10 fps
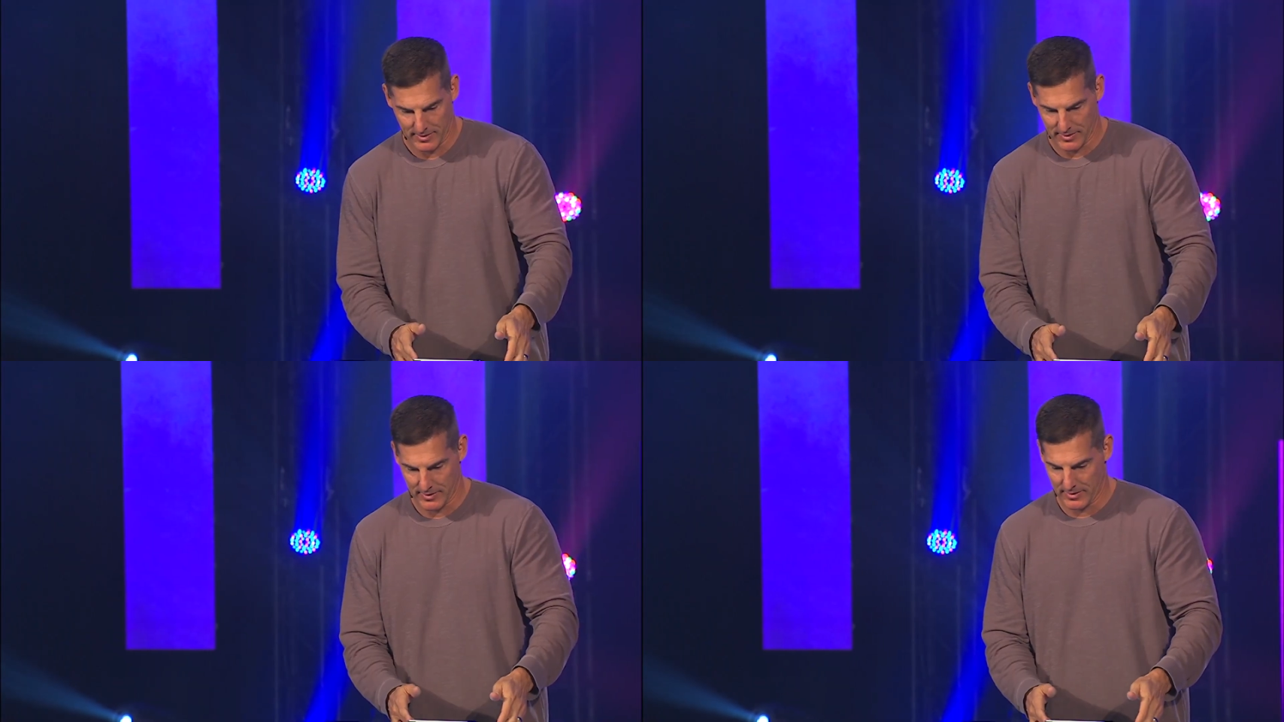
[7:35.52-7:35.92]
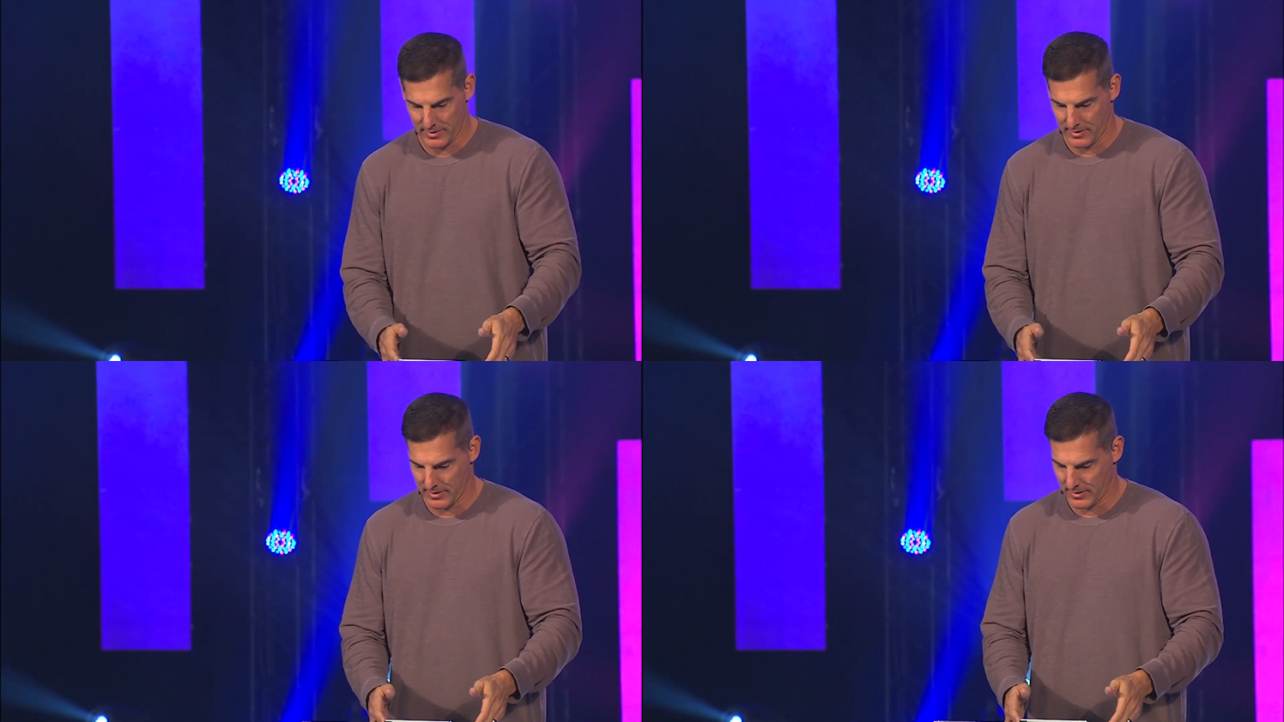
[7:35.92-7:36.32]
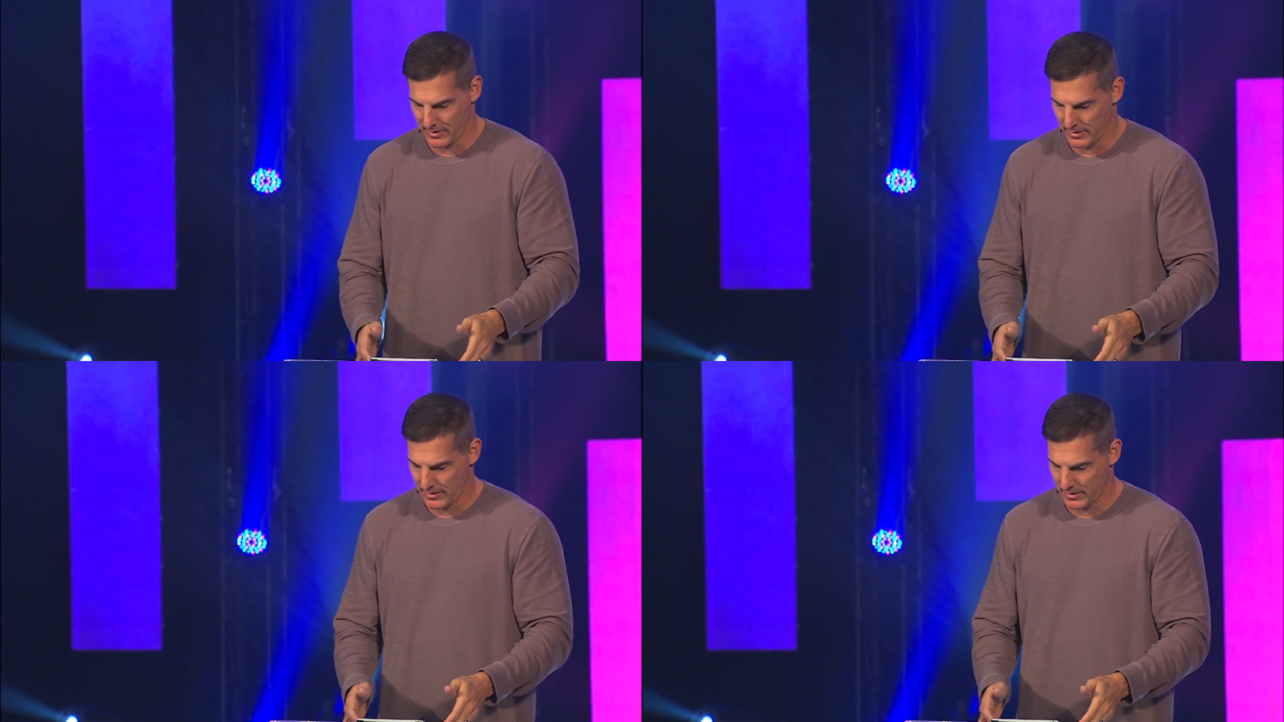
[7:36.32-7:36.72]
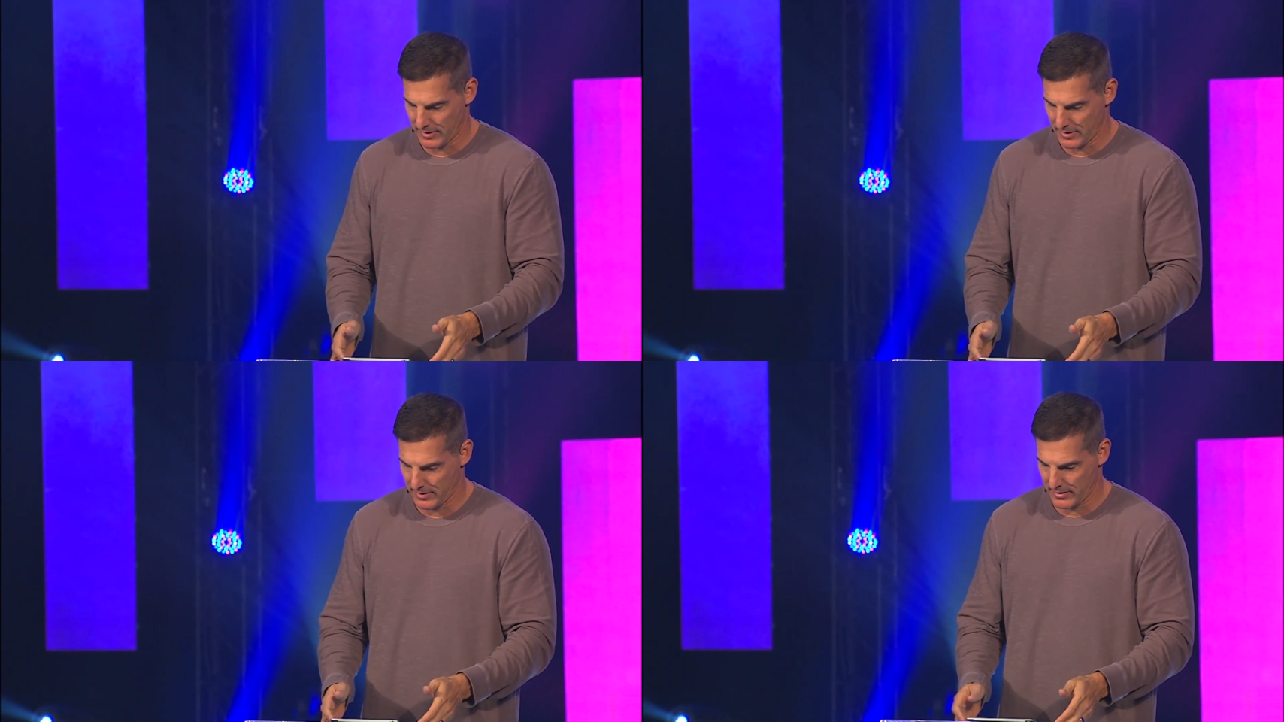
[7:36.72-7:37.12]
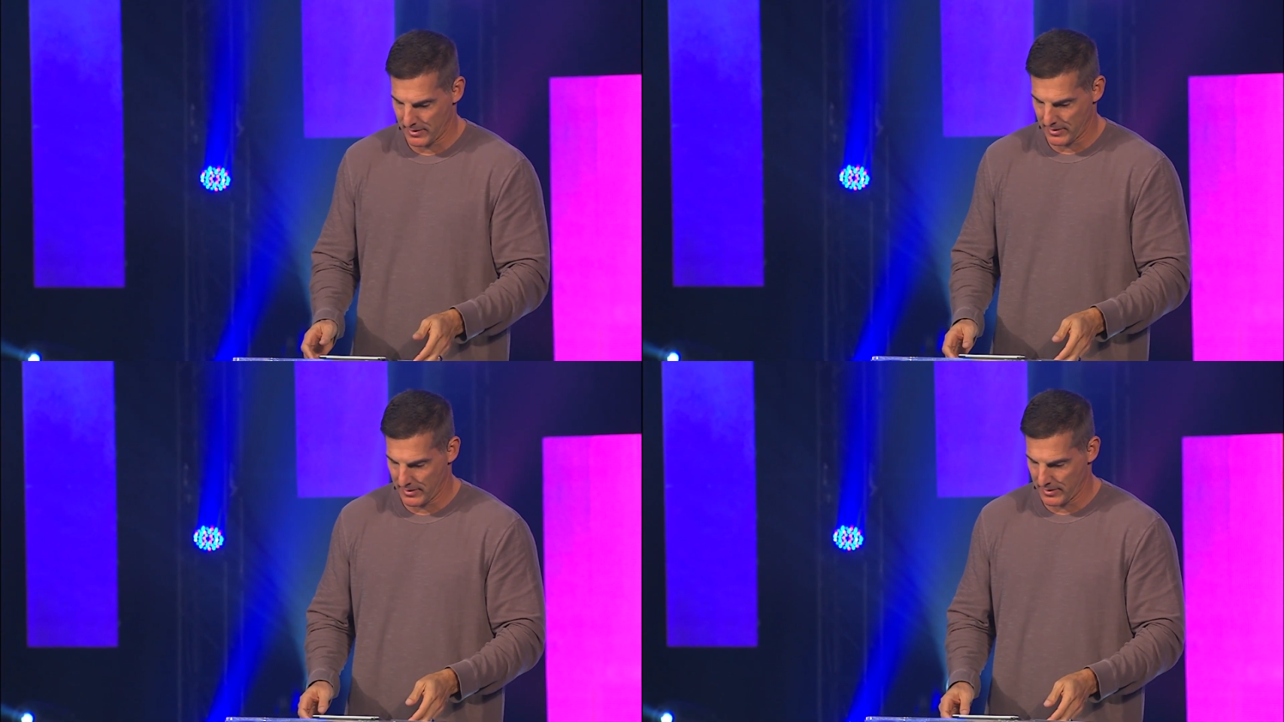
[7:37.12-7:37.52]

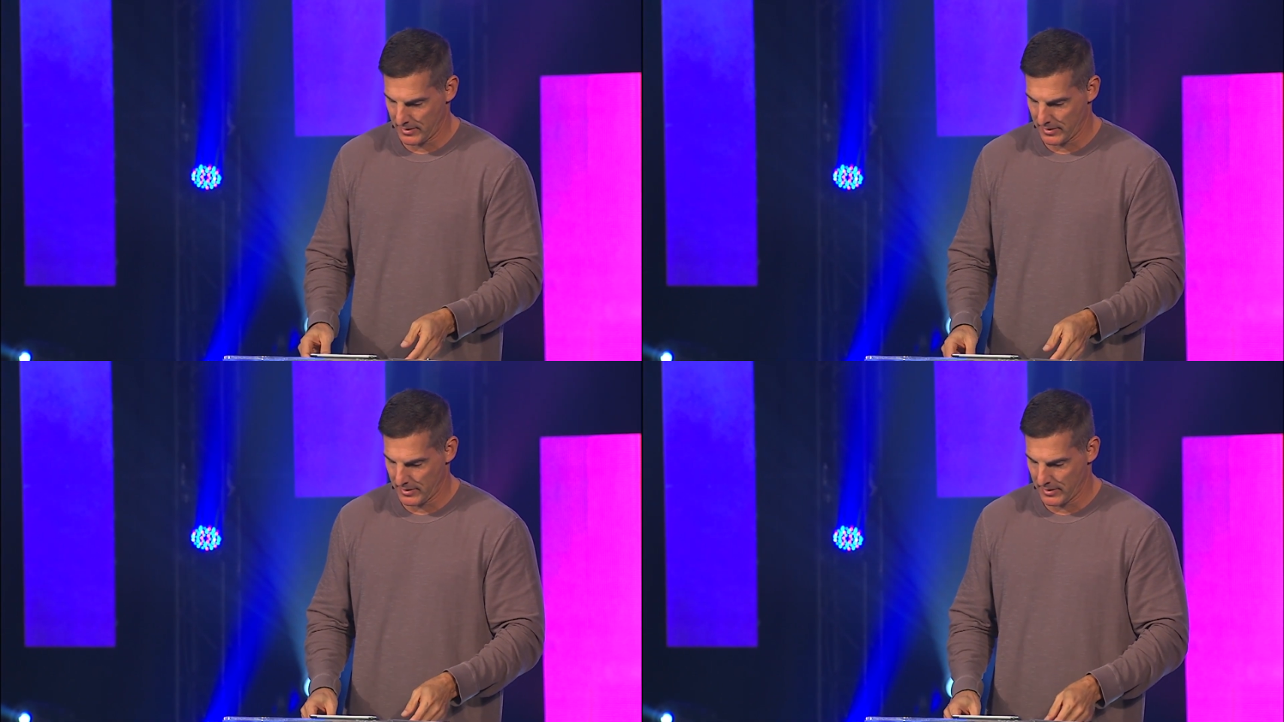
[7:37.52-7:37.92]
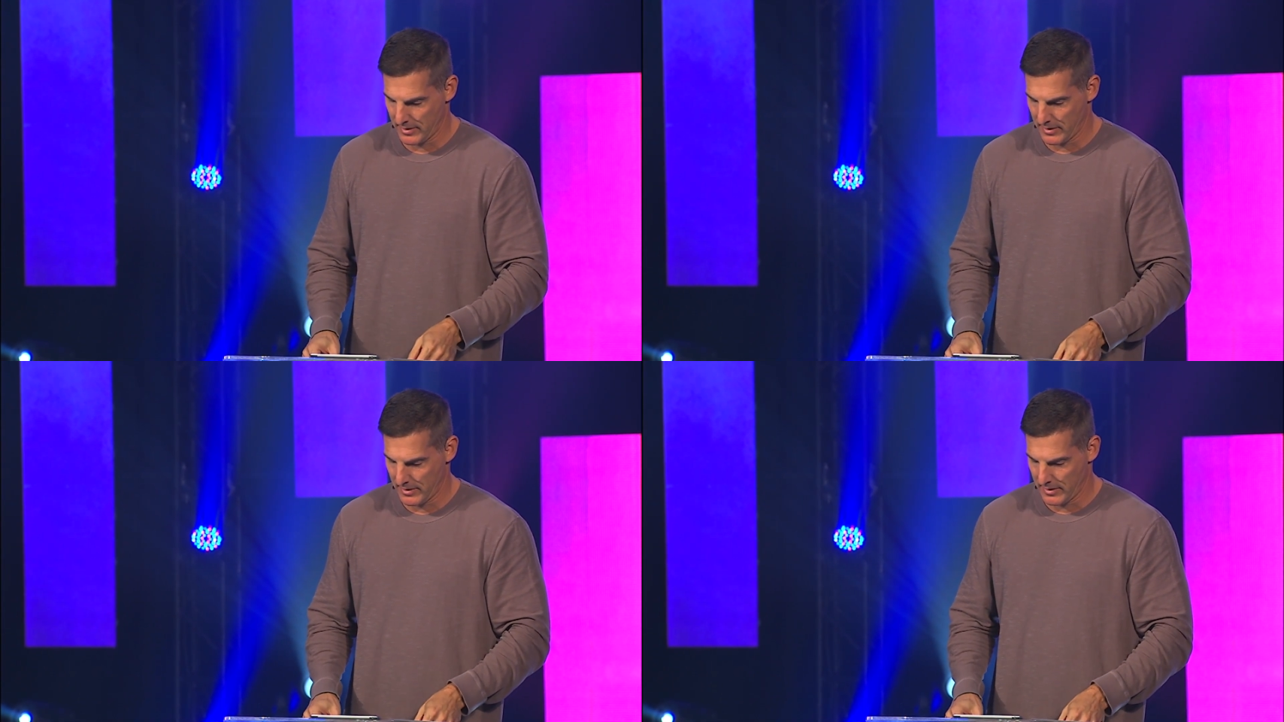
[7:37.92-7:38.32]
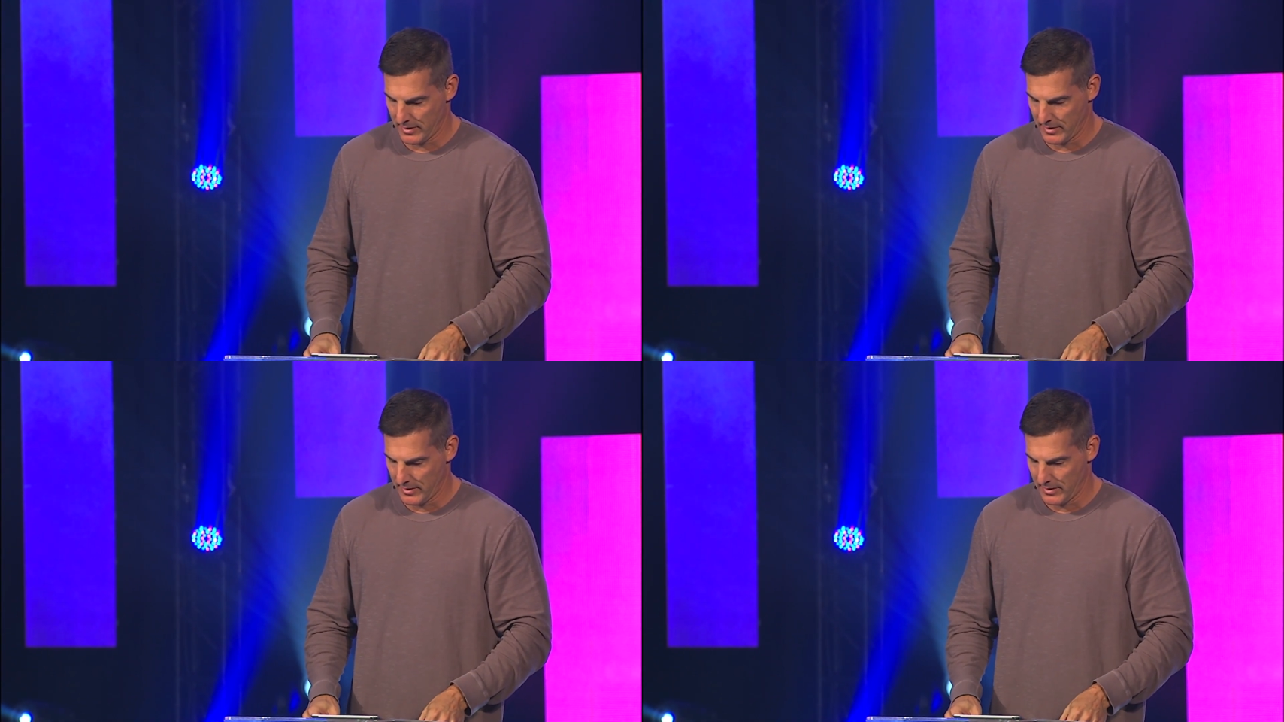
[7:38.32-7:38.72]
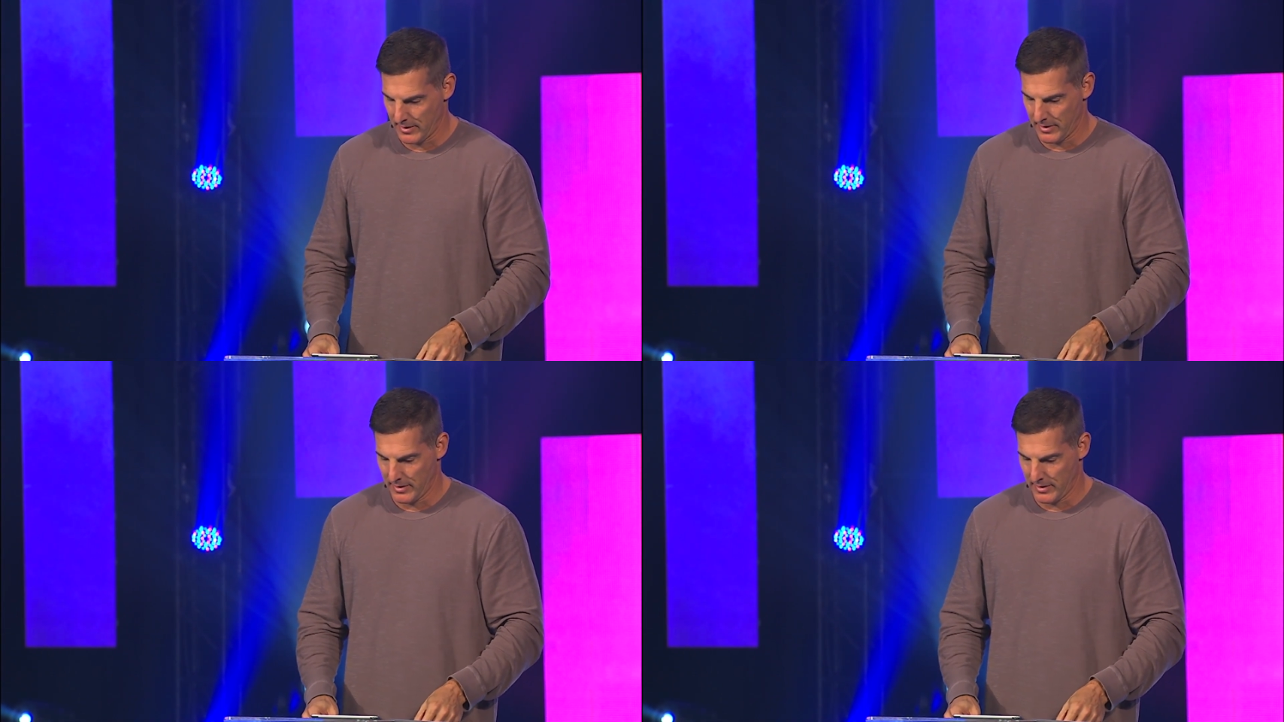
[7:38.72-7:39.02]
(silence)